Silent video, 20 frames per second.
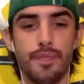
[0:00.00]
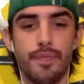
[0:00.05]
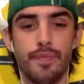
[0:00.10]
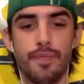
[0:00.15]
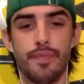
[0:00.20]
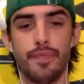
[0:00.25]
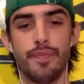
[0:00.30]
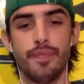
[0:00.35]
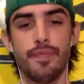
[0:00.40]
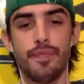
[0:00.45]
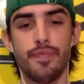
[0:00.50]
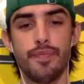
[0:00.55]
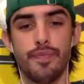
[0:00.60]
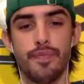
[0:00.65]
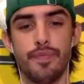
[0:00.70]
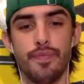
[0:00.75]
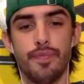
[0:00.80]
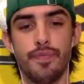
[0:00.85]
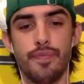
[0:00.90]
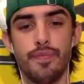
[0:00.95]

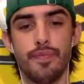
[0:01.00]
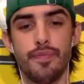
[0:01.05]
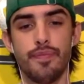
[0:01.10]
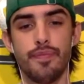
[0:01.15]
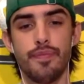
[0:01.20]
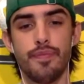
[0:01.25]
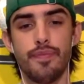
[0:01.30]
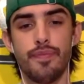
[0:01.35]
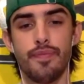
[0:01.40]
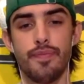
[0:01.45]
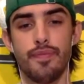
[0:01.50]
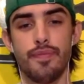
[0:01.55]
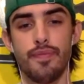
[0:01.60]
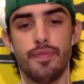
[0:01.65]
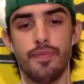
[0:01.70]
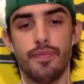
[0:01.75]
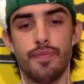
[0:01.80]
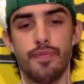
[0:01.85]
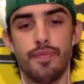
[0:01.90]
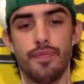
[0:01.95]

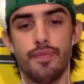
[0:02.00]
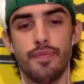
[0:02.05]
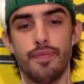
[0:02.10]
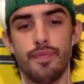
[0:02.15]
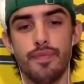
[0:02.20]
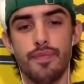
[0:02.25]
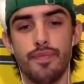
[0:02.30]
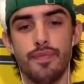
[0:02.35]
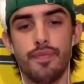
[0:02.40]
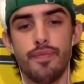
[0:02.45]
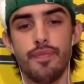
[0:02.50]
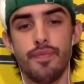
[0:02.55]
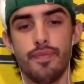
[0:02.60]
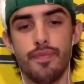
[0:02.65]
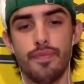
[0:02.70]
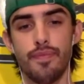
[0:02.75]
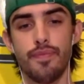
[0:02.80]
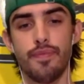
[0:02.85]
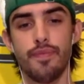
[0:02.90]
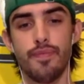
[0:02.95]

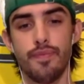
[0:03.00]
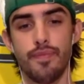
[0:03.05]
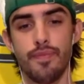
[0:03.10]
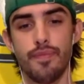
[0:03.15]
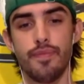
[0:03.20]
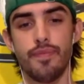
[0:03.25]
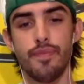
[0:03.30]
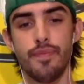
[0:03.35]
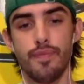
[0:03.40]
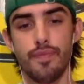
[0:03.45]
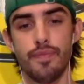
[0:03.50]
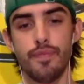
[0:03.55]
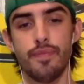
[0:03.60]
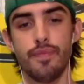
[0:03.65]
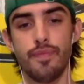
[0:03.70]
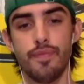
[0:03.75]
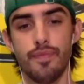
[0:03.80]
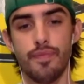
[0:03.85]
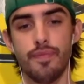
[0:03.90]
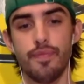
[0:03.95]

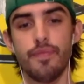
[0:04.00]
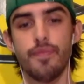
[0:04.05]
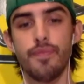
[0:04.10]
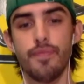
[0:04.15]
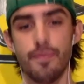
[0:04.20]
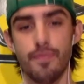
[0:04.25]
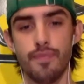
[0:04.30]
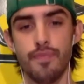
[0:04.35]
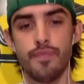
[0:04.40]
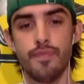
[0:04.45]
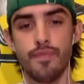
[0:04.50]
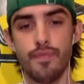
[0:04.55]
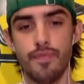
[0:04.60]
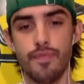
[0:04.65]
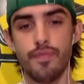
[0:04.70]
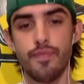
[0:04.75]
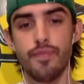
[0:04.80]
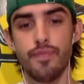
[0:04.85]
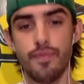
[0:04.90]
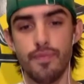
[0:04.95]

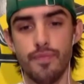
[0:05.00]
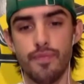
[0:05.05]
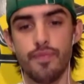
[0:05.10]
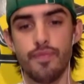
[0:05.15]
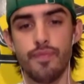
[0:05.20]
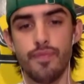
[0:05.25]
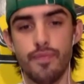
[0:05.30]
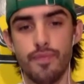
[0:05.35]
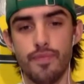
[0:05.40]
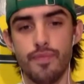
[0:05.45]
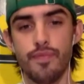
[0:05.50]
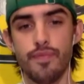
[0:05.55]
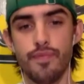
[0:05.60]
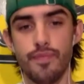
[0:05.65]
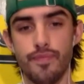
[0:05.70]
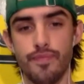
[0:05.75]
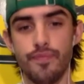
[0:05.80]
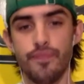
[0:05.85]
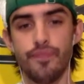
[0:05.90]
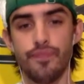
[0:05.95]

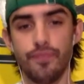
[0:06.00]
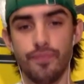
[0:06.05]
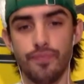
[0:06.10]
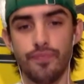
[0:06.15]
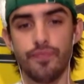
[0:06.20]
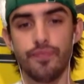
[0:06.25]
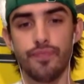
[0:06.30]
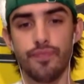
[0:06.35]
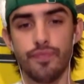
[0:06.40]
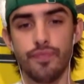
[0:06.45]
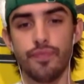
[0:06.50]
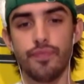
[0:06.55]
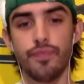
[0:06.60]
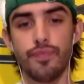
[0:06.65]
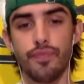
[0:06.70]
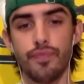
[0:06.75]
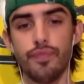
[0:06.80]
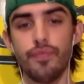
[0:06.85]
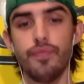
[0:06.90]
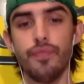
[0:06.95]

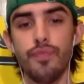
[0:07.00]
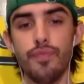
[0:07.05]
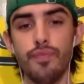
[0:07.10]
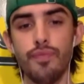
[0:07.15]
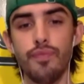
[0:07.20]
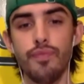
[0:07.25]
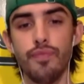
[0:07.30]
The person shown says nothing.